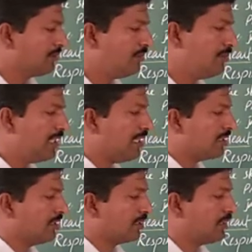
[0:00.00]
Many are
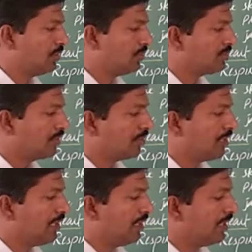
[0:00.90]
there, kangaroo is one of
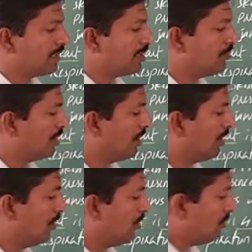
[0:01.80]
the example.
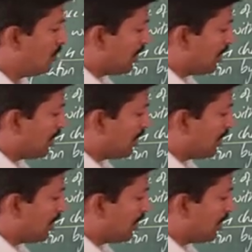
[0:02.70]
One more